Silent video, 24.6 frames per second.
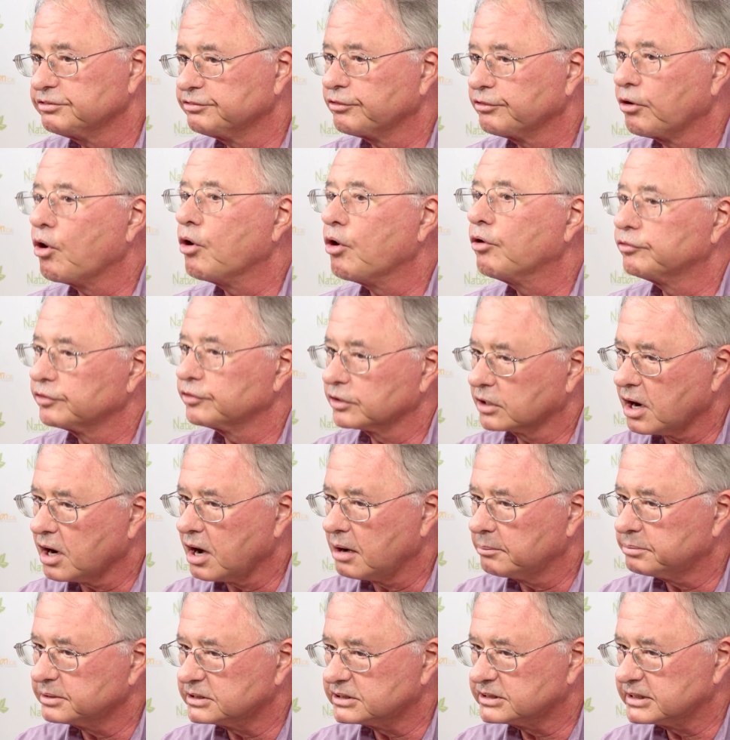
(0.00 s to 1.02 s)
we've
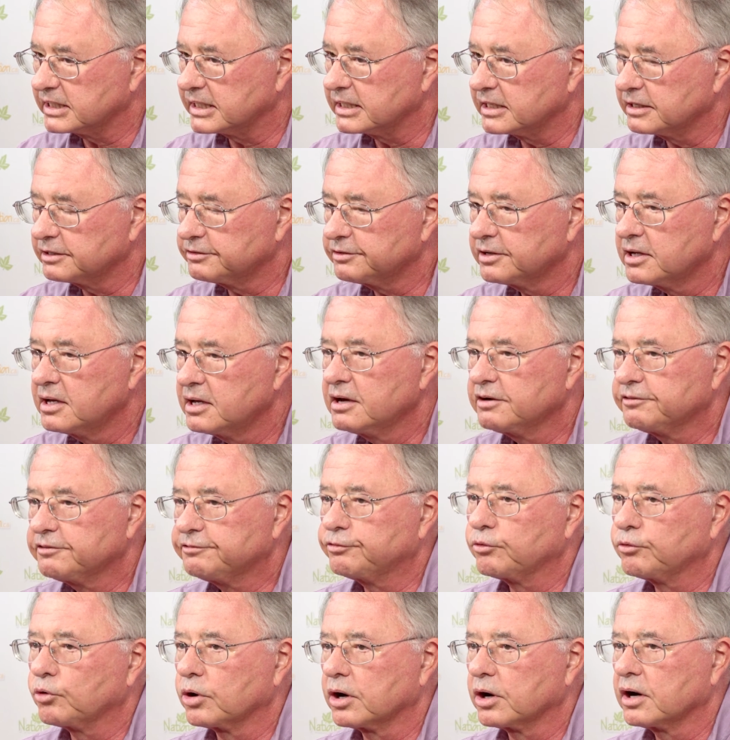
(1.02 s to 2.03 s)
overcompensated
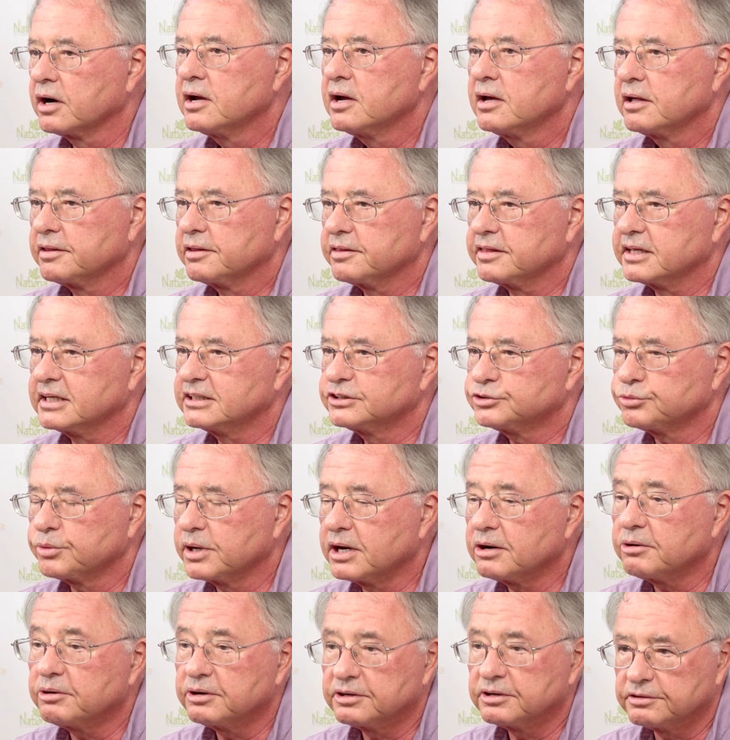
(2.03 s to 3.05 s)
for these
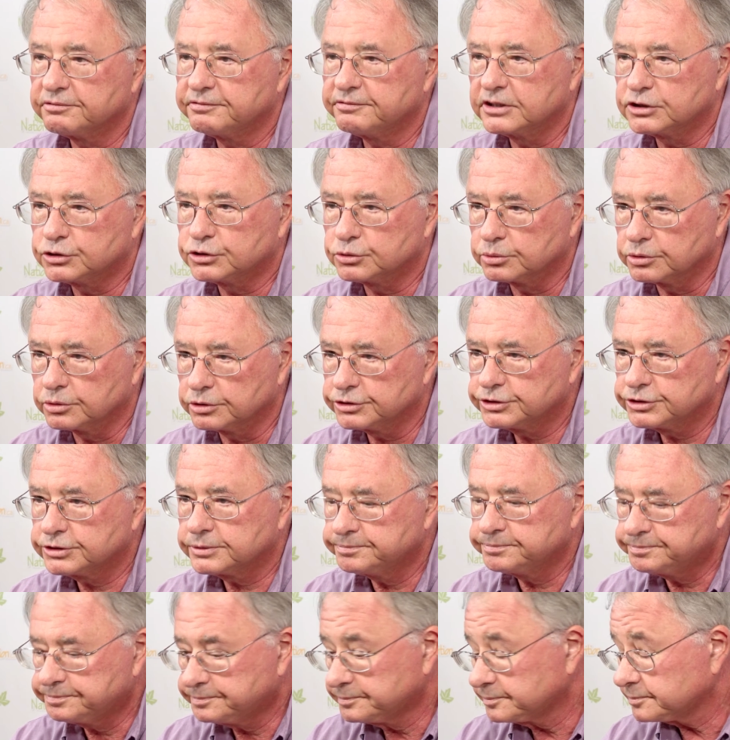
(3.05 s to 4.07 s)
rare
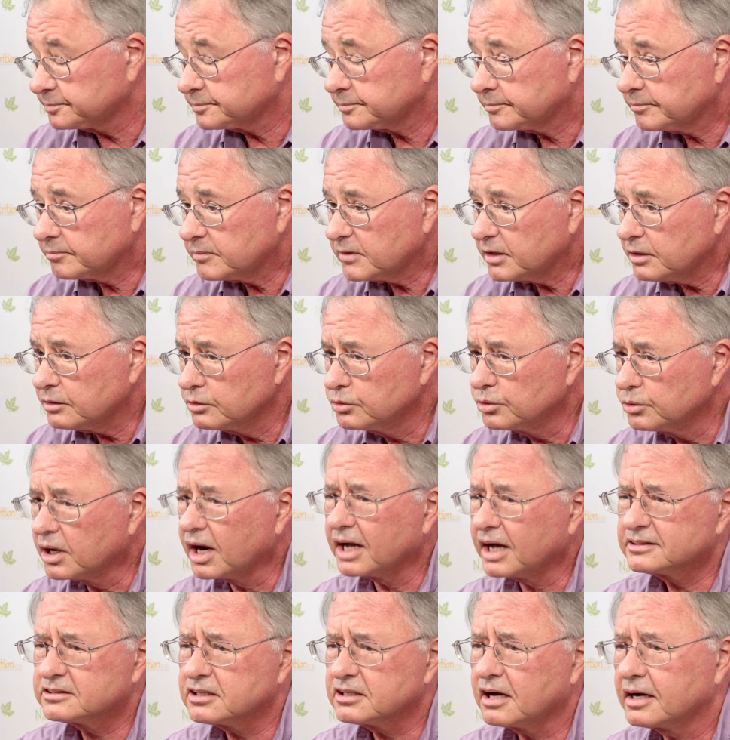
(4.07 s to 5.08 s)
individuals who
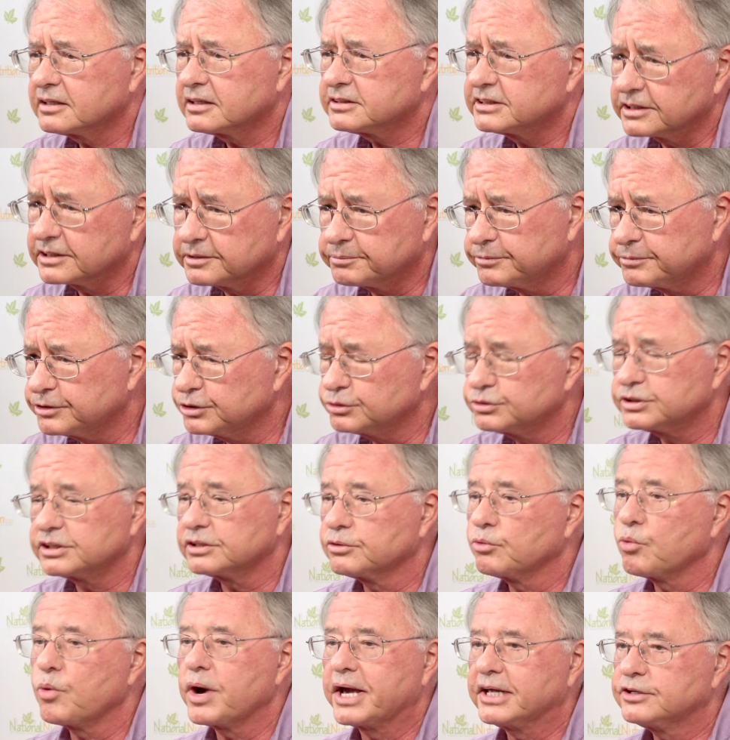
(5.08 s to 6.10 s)
got toxic
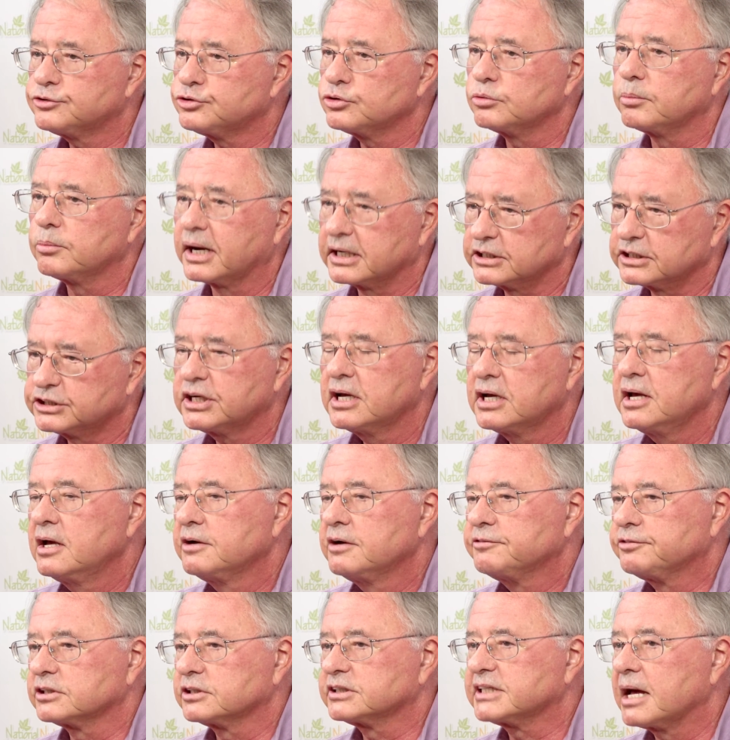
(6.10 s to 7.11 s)
using way too much.
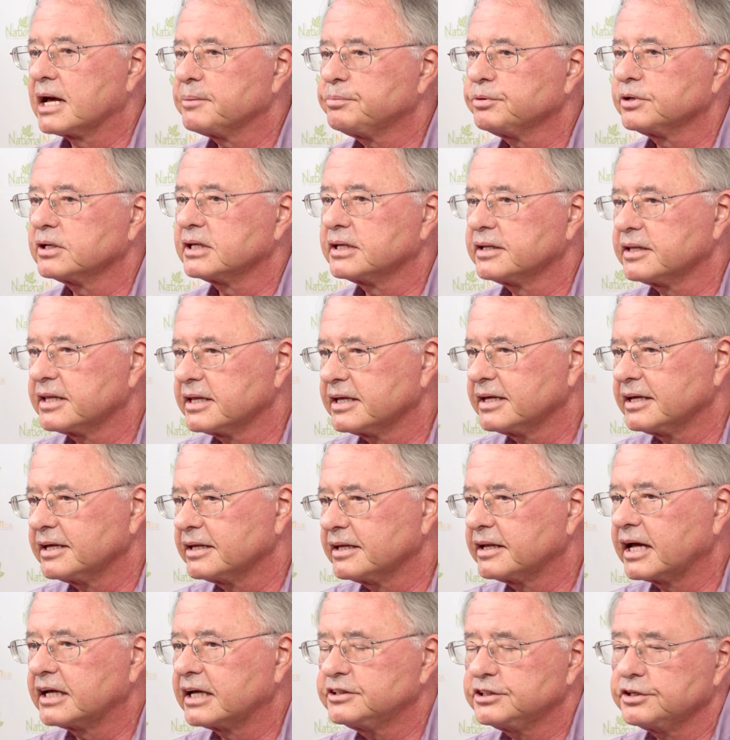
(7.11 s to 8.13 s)
For example, in
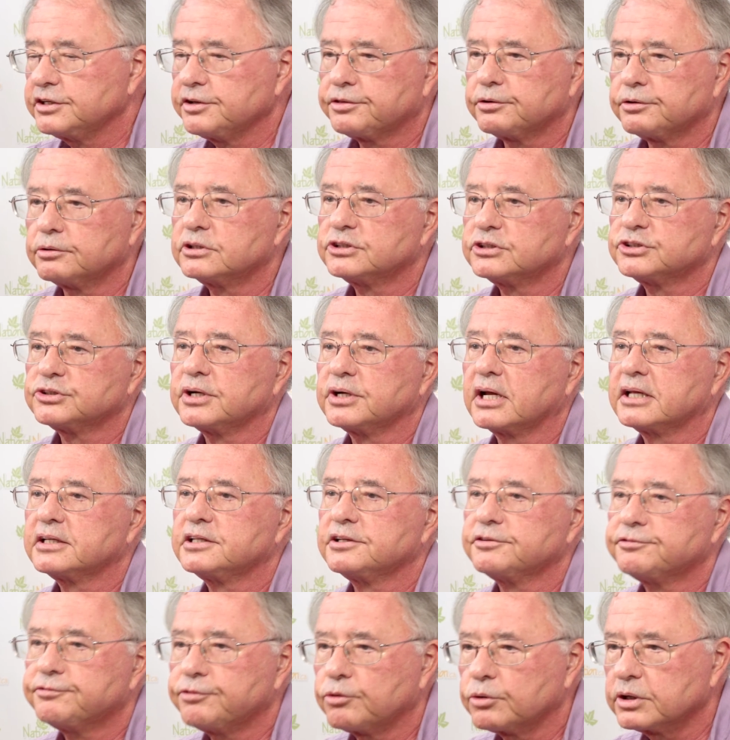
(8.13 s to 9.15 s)
the 1930s or
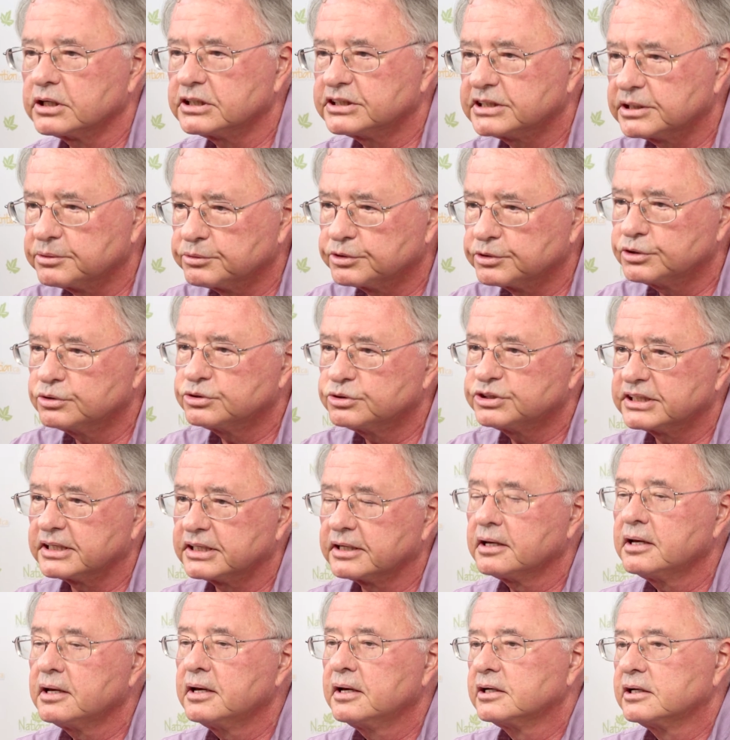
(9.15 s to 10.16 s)
1940s, they were
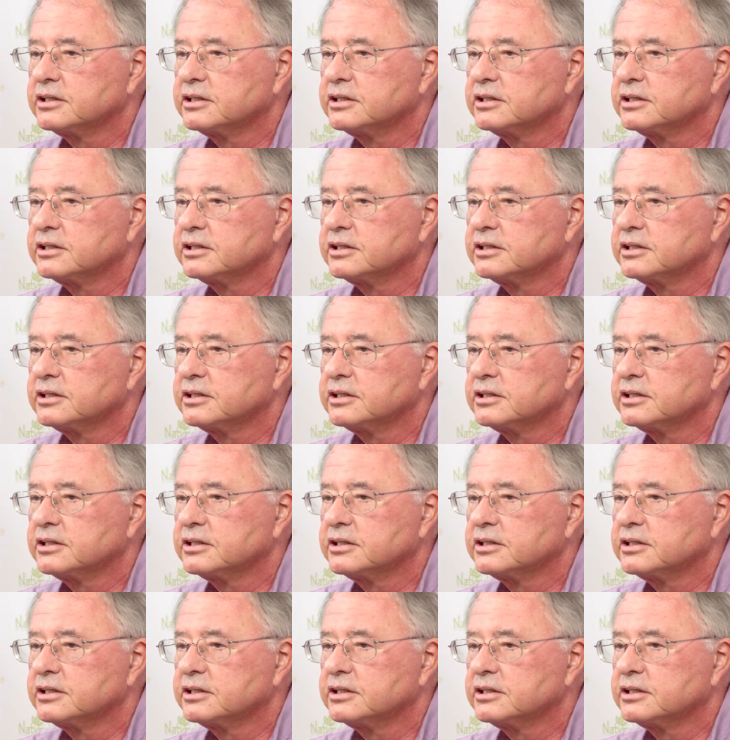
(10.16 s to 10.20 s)
using